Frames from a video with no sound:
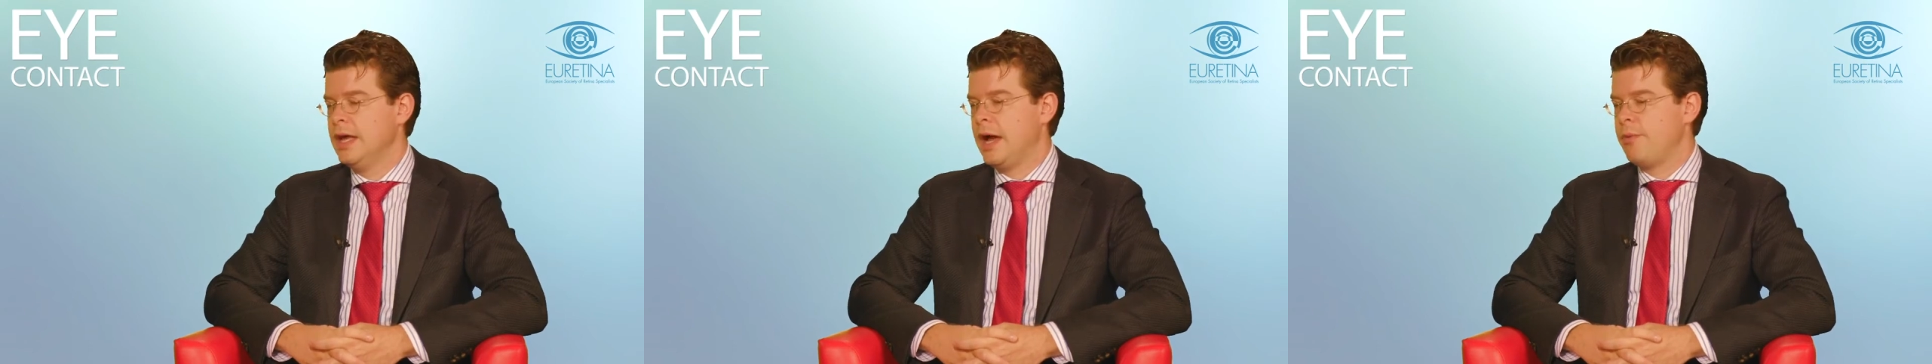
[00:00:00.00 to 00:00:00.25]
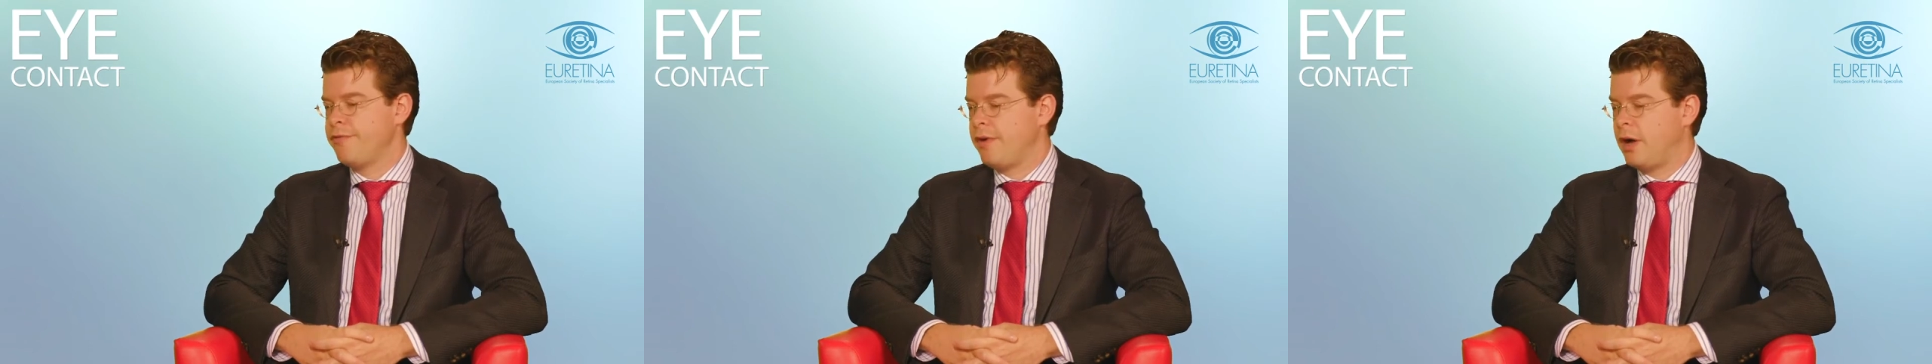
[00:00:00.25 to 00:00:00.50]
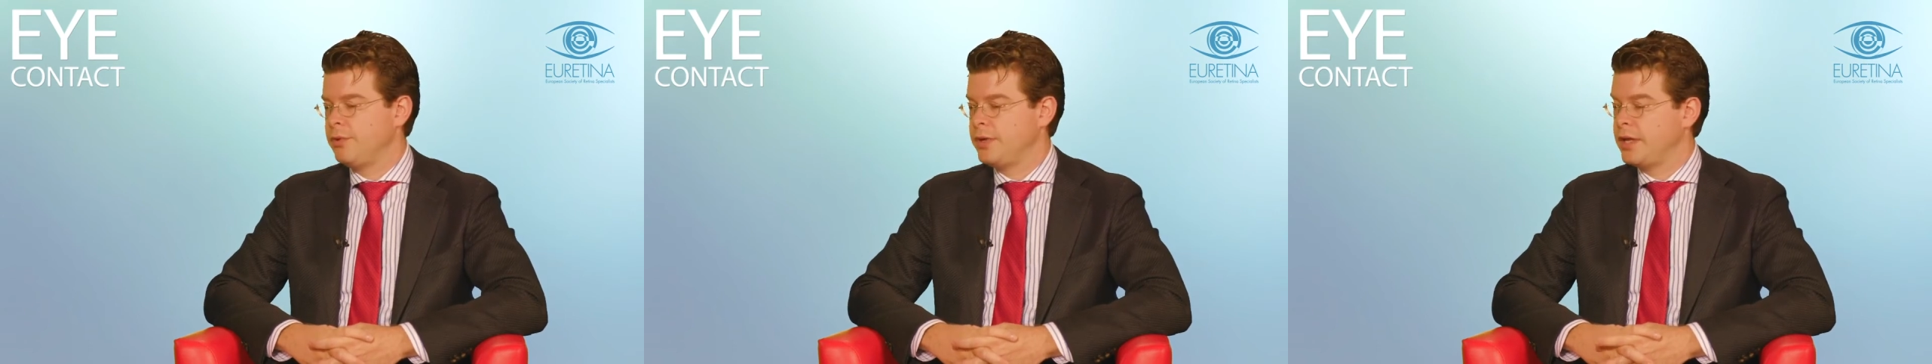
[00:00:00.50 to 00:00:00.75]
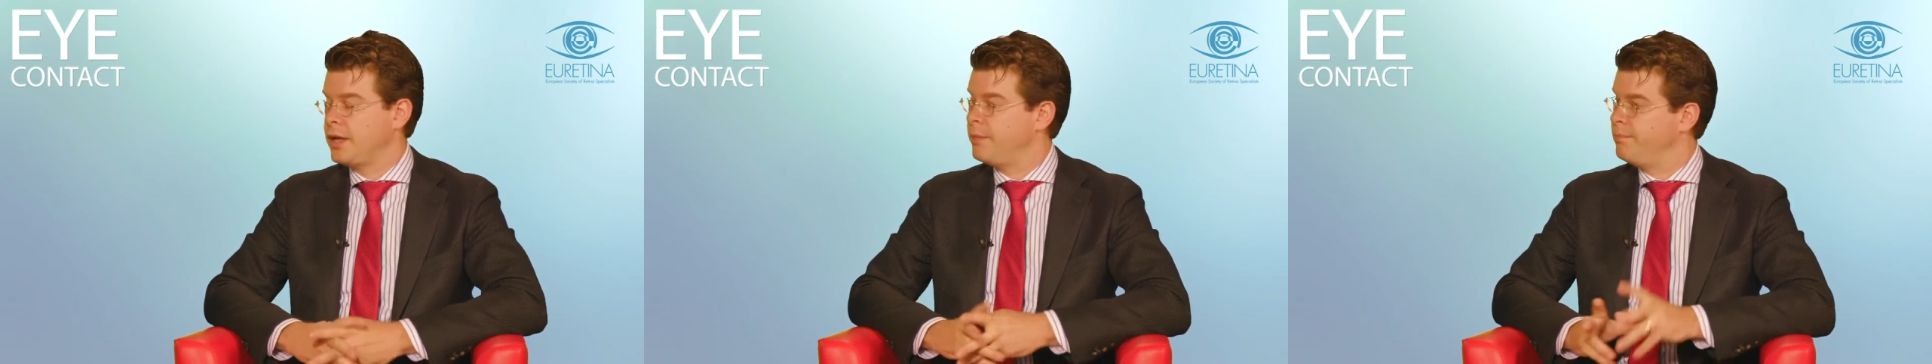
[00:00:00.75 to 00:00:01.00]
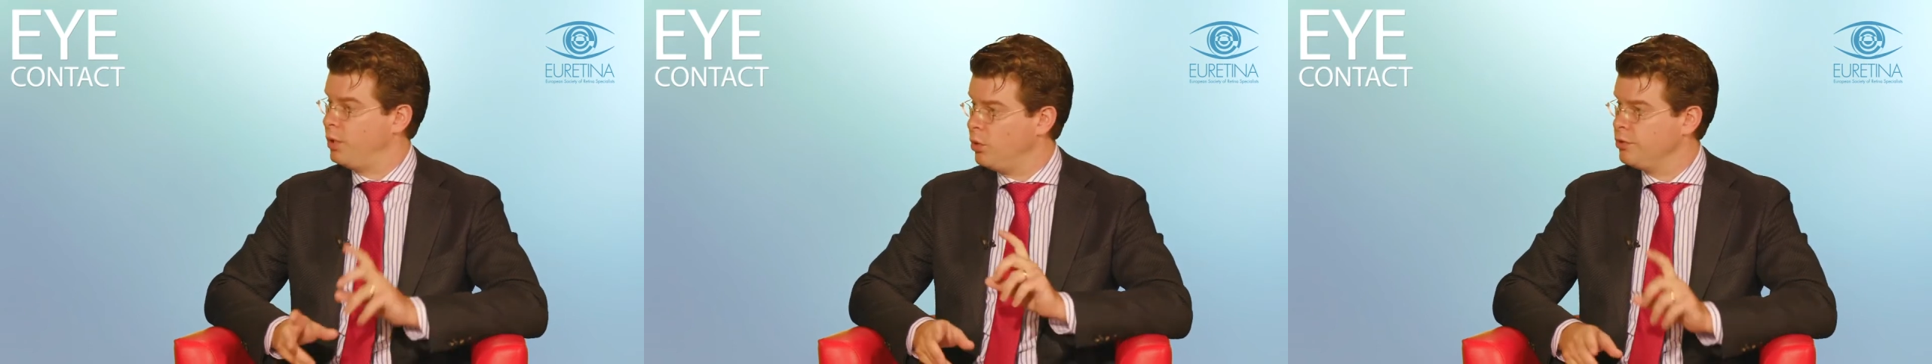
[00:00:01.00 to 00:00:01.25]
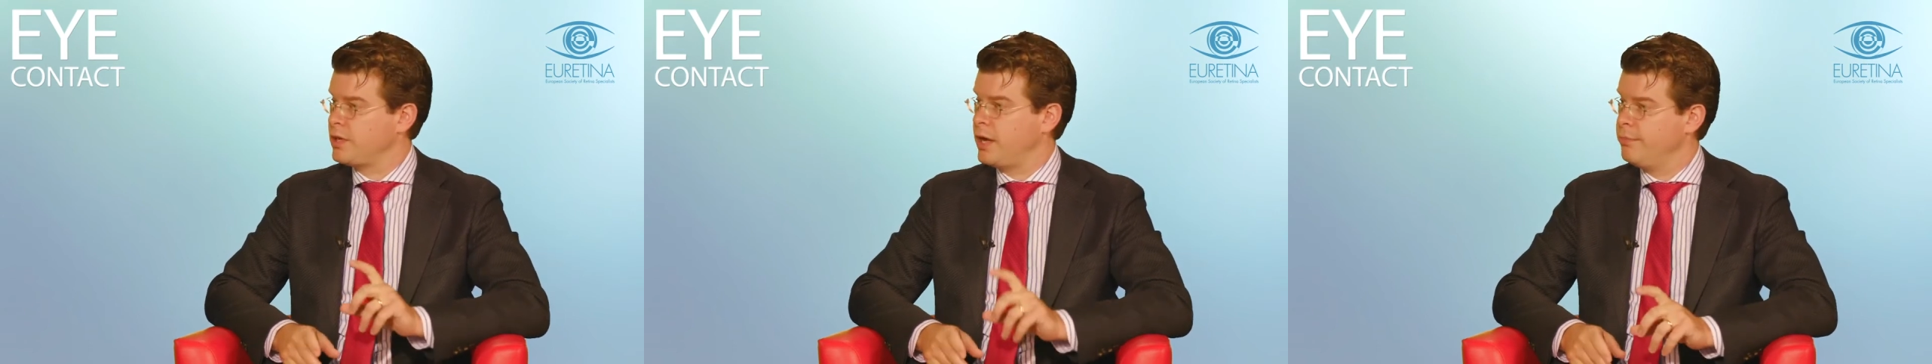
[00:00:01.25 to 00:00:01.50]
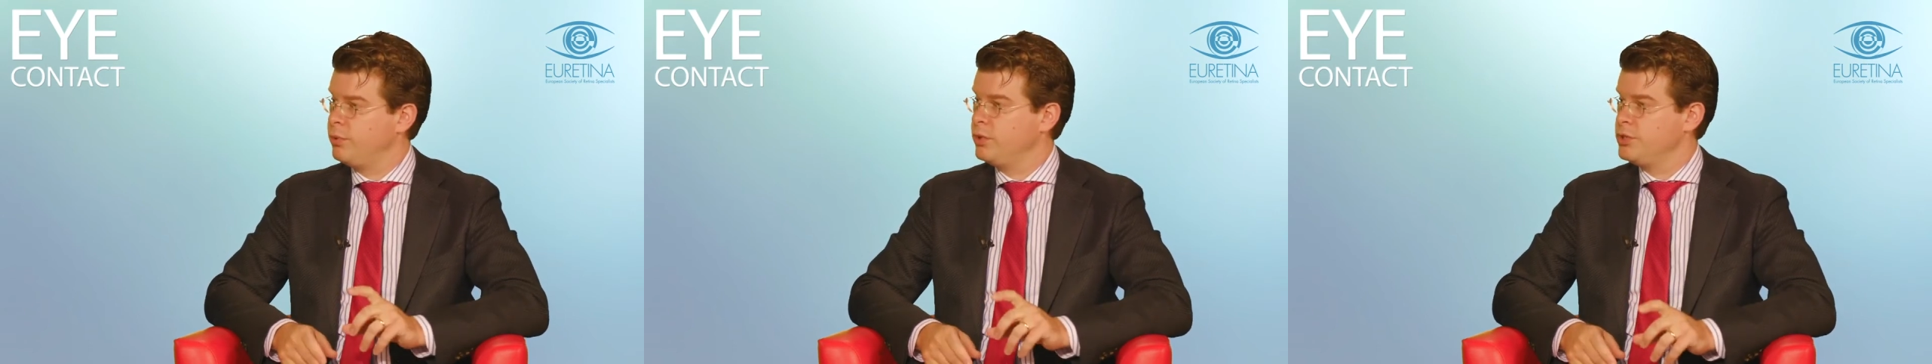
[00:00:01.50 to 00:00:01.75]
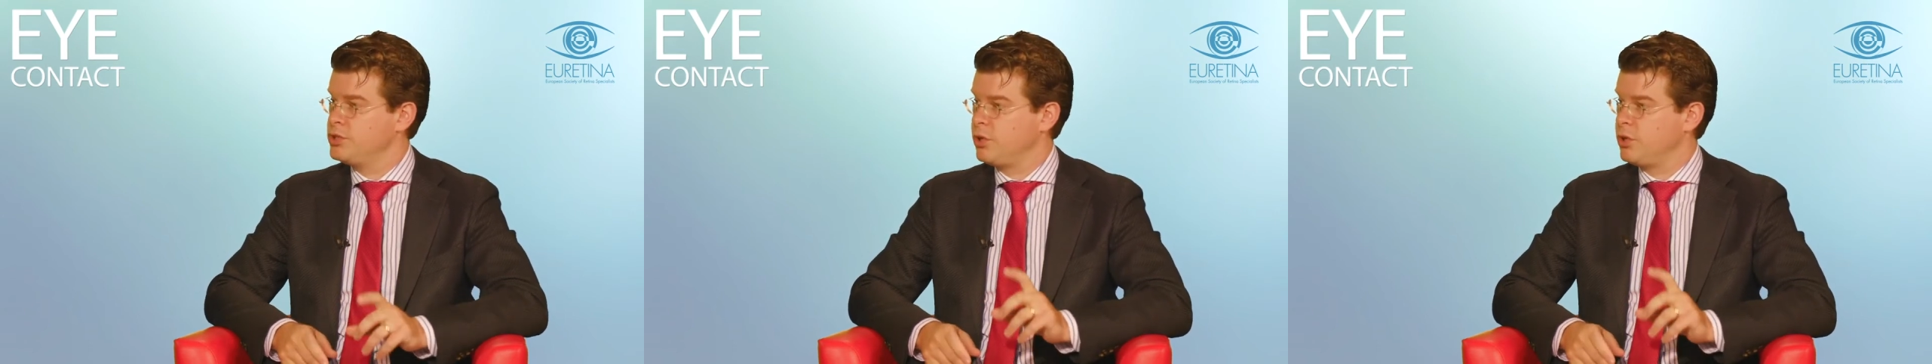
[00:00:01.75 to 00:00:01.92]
We found that at both time points,